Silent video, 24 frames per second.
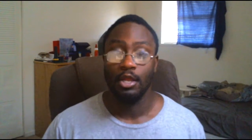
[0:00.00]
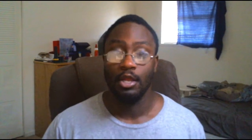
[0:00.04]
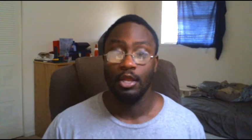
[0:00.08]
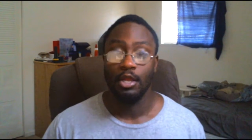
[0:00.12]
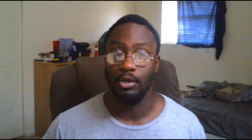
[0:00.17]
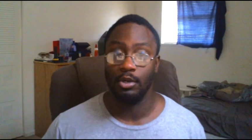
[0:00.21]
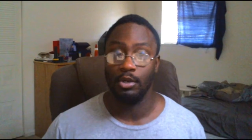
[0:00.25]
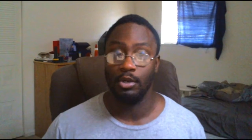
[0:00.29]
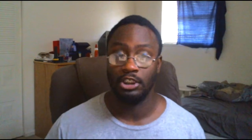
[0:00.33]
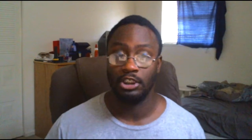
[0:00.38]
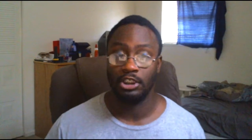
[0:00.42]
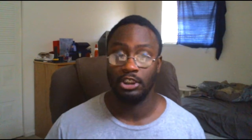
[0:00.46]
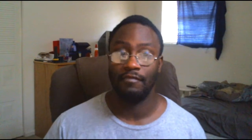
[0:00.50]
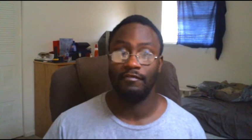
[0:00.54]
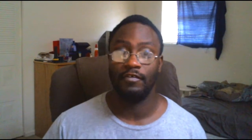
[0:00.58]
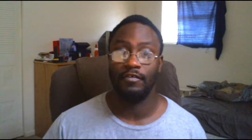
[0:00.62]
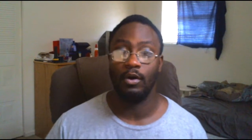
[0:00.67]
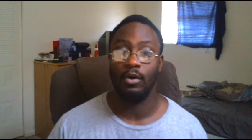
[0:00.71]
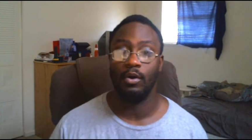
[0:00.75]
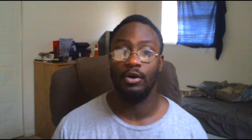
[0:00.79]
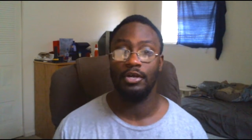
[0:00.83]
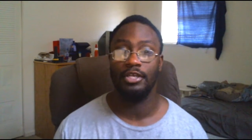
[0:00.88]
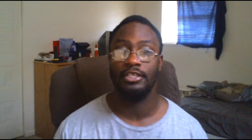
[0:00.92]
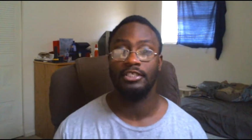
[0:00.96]
You can shop for
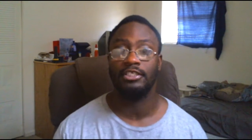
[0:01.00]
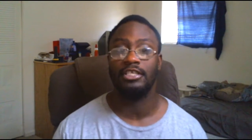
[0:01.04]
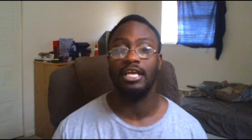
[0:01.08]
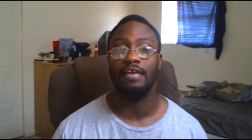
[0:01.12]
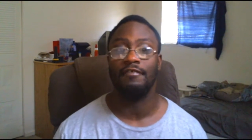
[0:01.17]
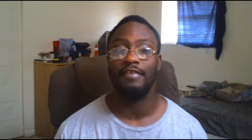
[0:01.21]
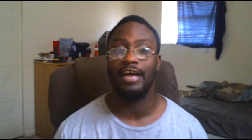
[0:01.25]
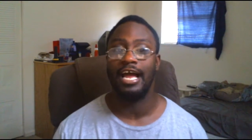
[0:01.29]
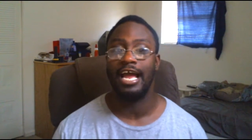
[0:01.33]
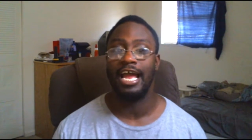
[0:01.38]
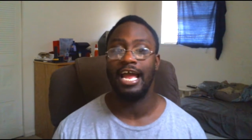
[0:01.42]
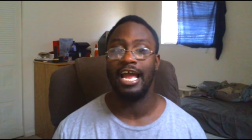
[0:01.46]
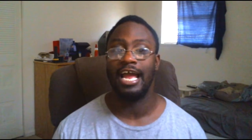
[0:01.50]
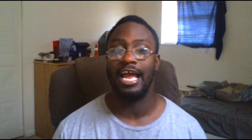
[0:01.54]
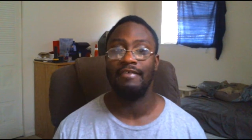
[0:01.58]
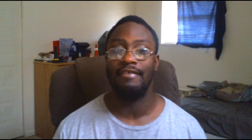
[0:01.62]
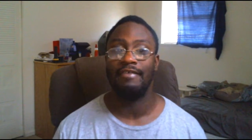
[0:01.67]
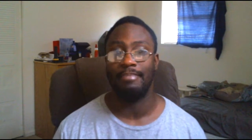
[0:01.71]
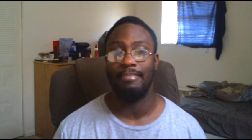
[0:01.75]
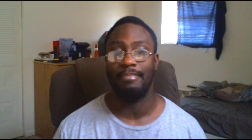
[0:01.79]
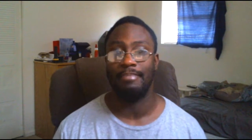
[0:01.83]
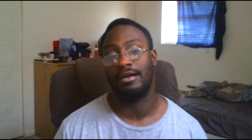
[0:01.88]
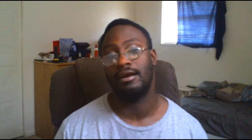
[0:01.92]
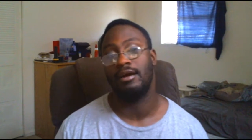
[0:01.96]
all the stuff I have
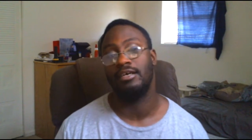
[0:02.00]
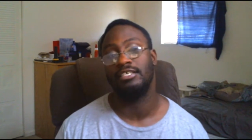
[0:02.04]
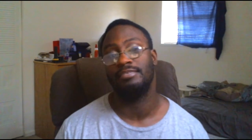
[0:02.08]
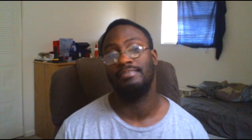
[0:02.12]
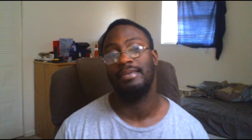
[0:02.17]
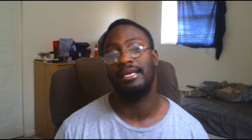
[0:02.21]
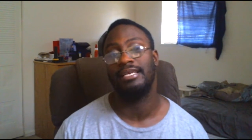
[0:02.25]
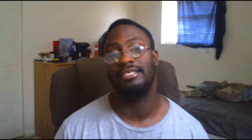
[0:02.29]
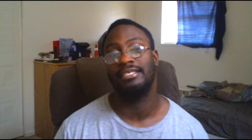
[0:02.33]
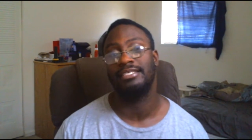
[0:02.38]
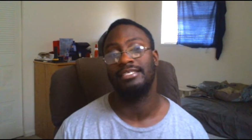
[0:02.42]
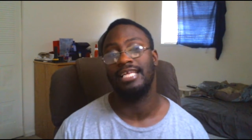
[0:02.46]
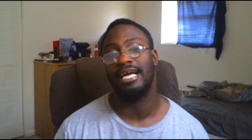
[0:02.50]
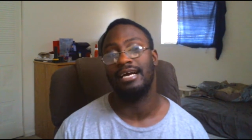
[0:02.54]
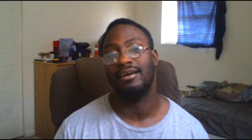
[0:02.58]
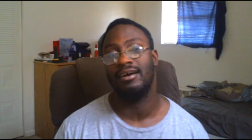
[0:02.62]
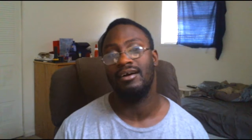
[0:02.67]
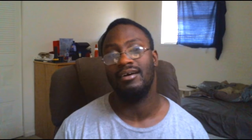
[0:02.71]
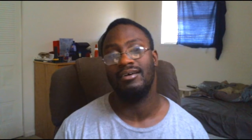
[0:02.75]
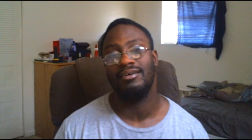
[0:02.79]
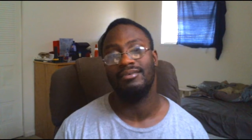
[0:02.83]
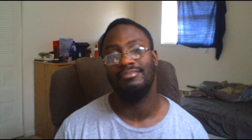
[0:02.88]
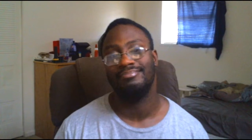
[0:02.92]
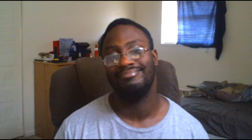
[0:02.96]
at
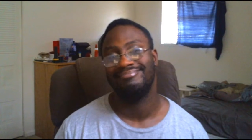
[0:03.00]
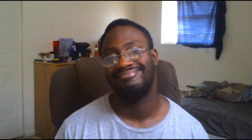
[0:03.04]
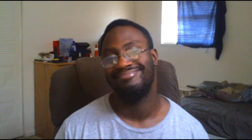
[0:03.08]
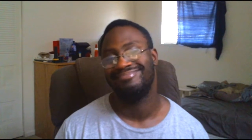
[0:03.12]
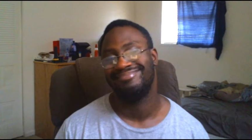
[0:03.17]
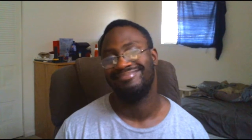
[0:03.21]
maccosmetics.com.